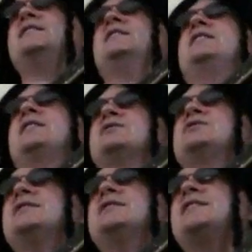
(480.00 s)
sinking,
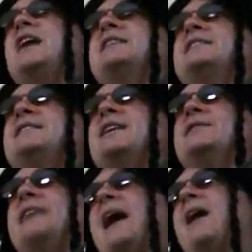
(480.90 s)
she decided to settle
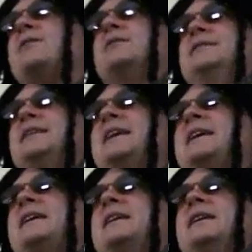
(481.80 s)
down on a
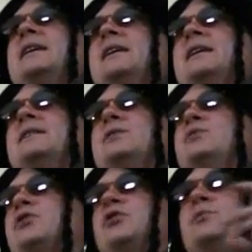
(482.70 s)
lake. There
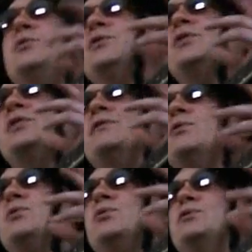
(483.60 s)
was a community of
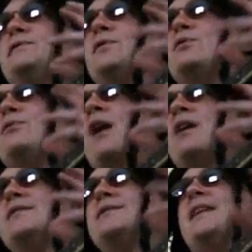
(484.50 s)
old folk
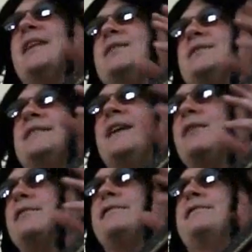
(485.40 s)
rockers like herself.